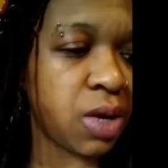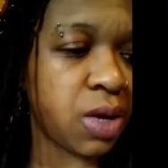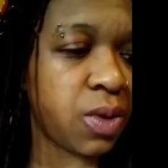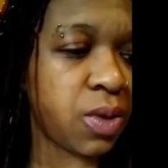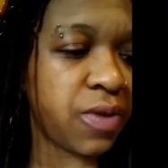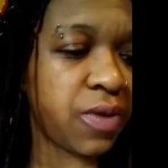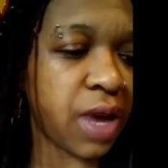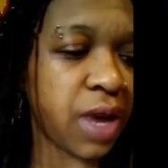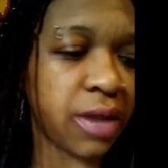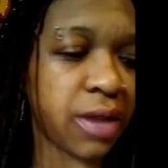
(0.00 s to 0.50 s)

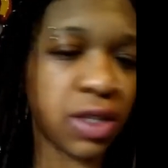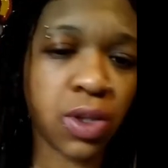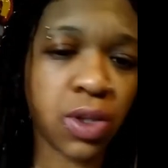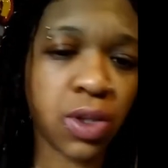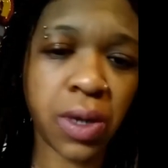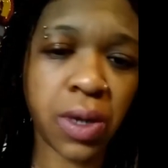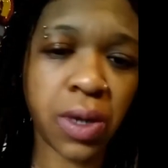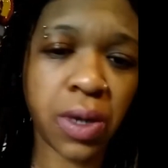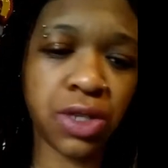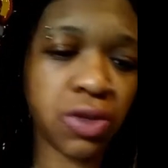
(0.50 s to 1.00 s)
We've got the
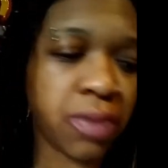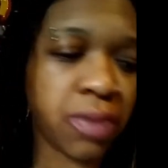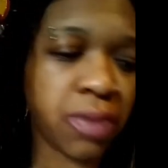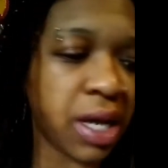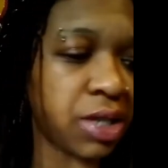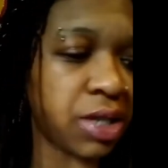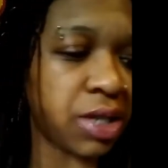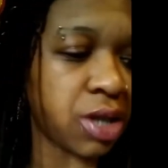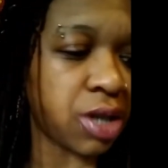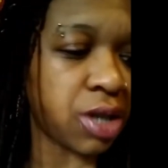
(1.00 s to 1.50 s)
22
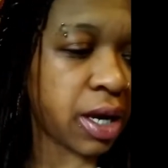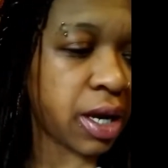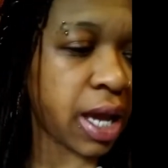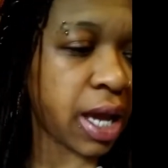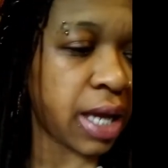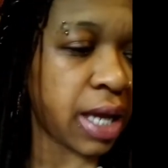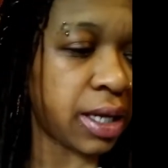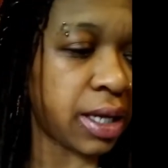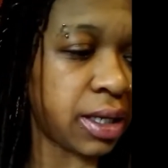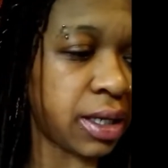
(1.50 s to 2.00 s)
major
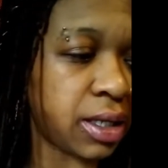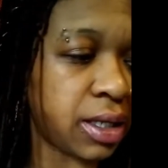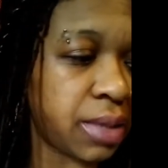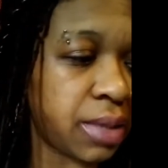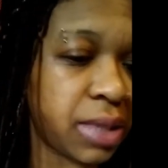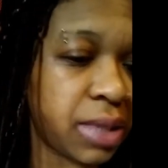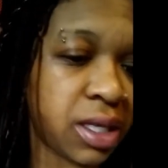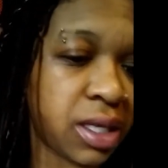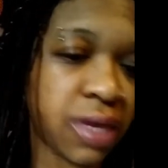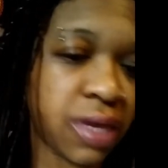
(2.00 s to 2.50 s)
arcana.
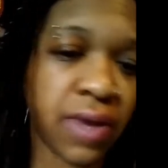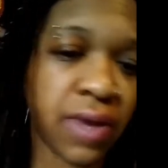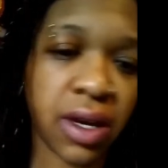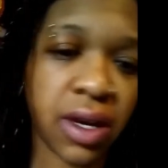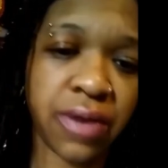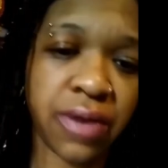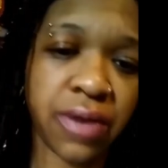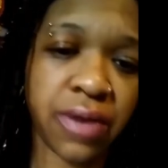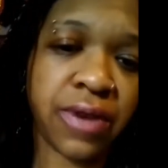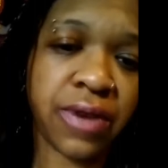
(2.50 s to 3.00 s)
Let me see if I
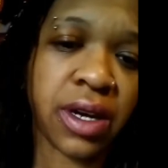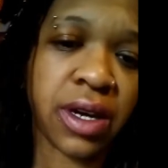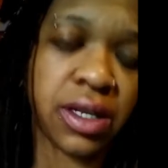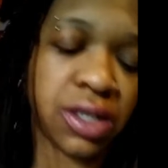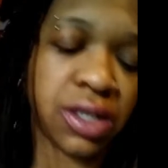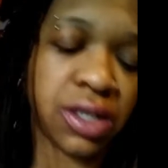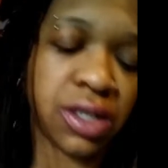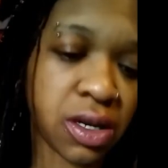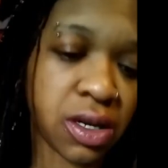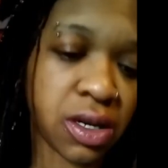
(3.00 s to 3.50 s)
can
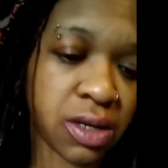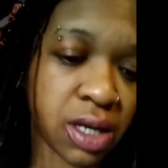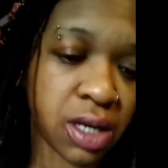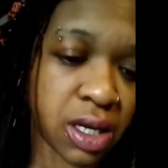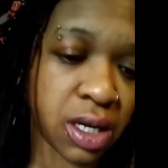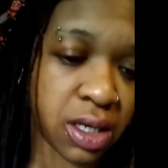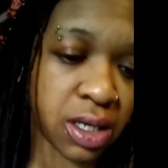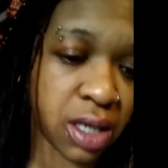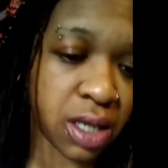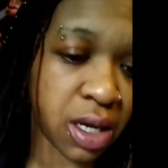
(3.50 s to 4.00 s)
find y'all
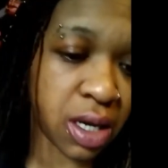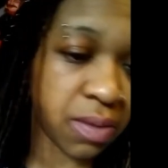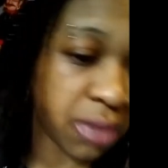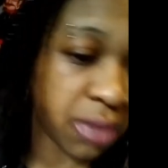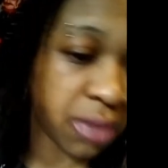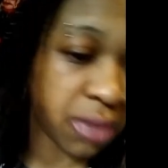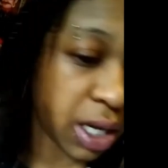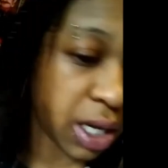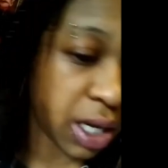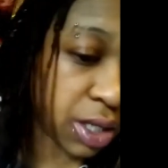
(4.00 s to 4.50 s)
on
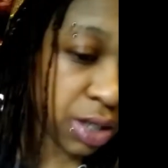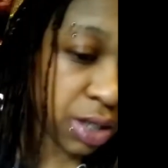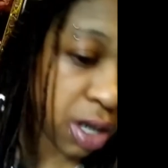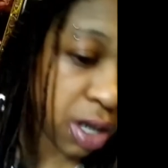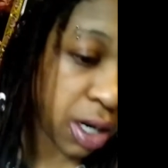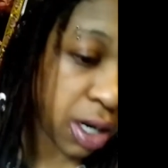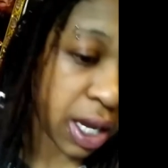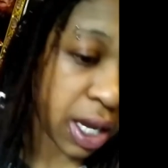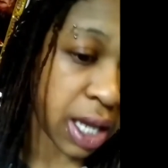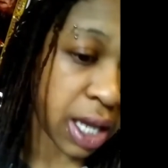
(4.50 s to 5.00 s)
the major
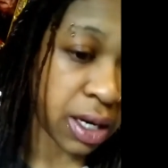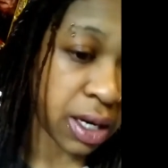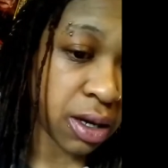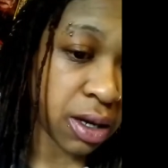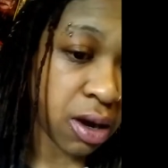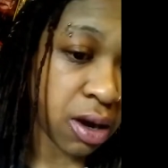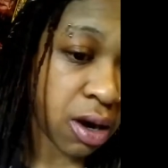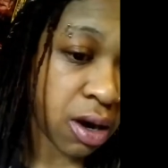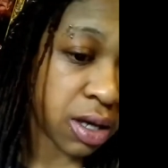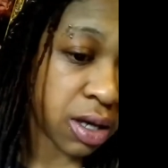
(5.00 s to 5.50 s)
arcana
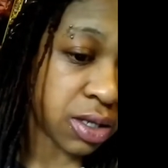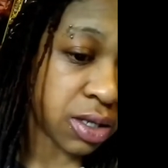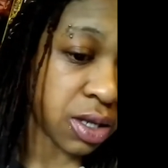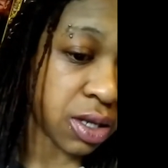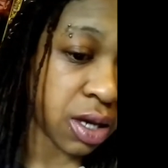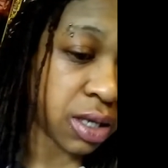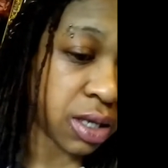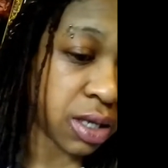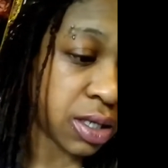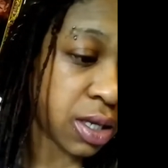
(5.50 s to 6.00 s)
card so
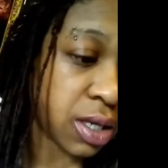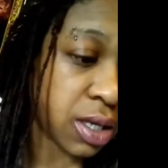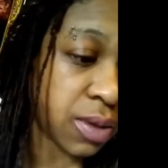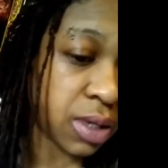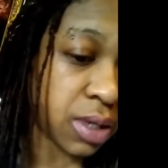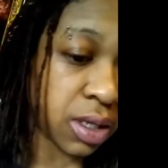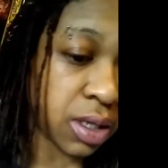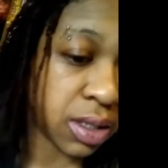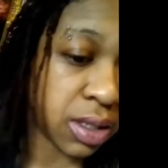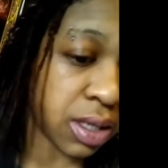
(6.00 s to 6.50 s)
y'all can see
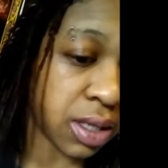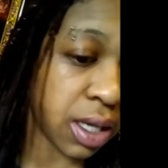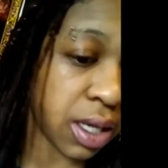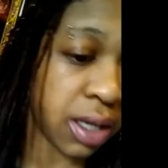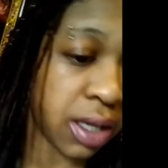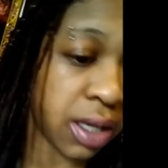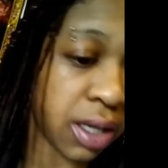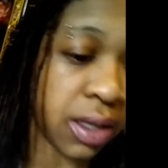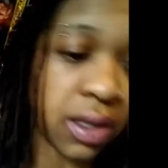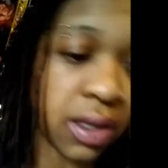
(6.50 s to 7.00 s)
what it looks
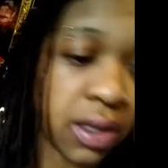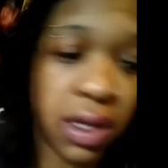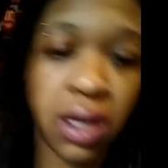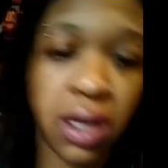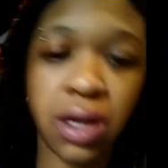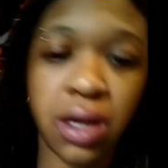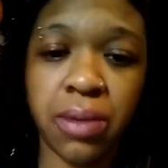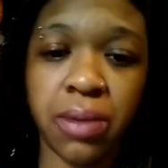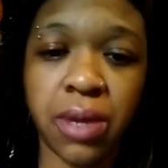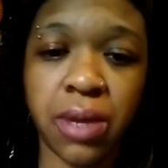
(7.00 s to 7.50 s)
like.
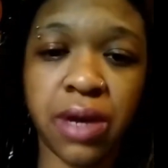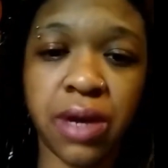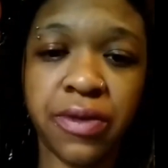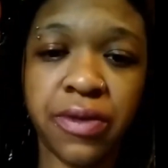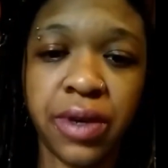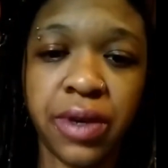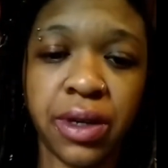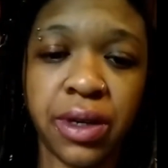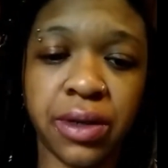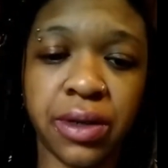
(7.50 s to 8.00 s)

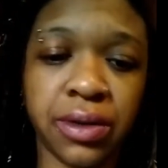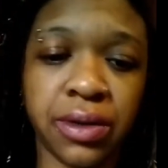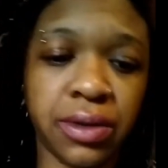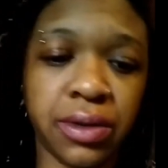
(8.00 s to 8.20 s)
Perfect.